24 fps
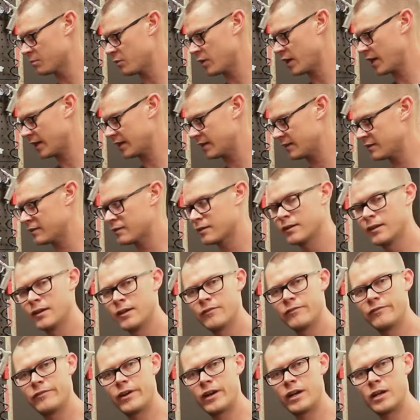bracket,
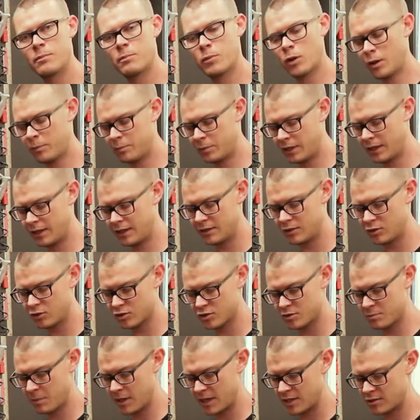very popular in your
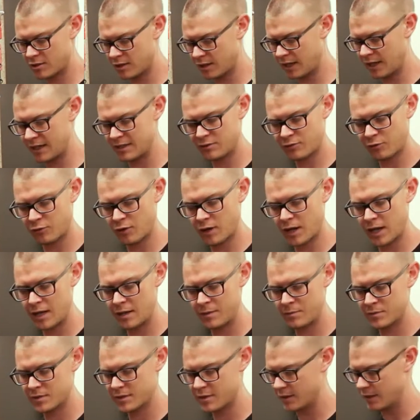specialized
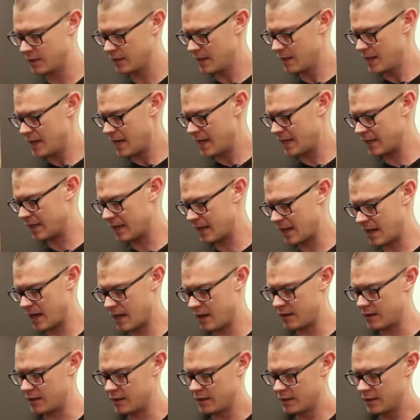frames.
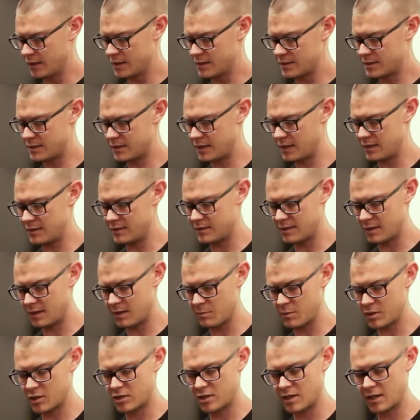Again, CNC
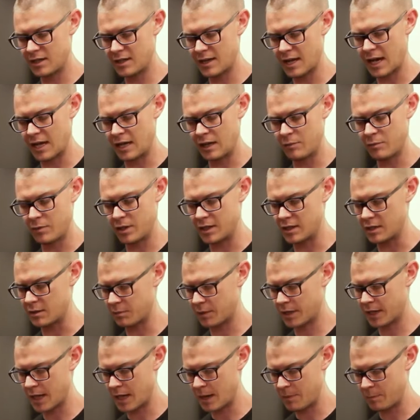machined aluminium
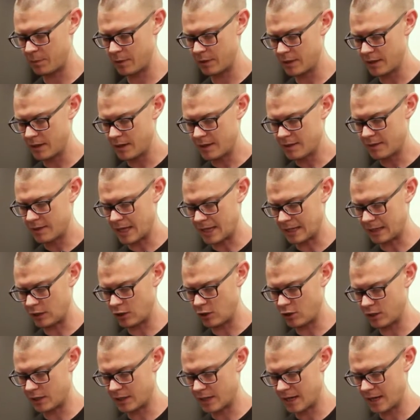cup that
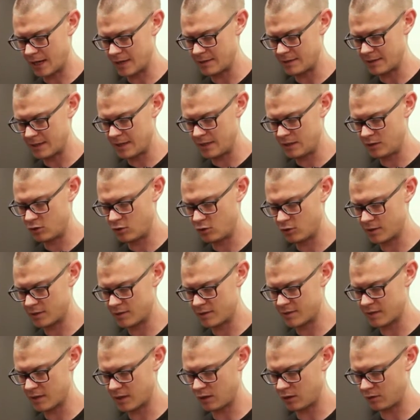locates into
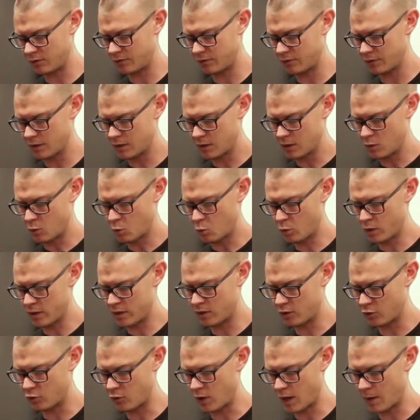itself
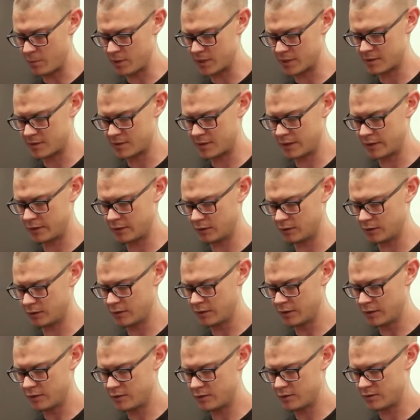with a rubber seal
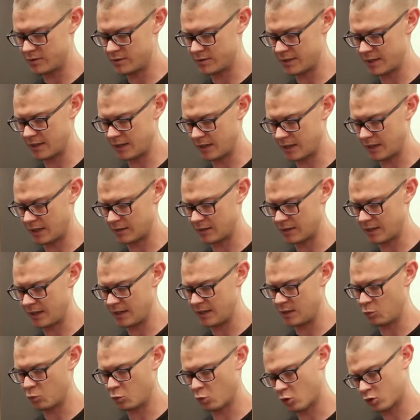to seal out
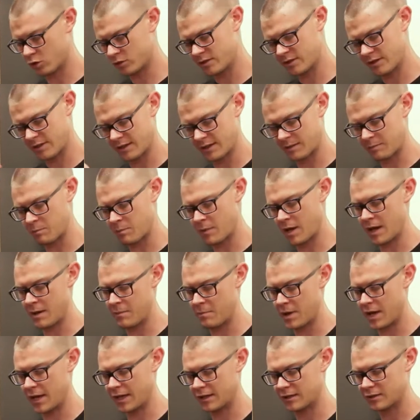any water that may
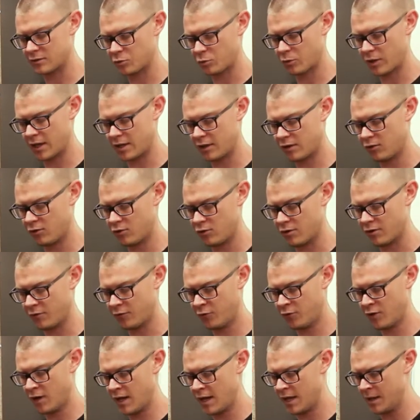make its way through the
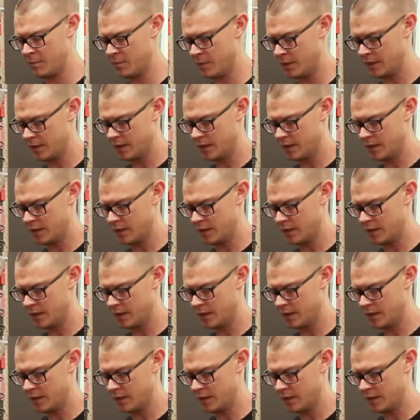frame.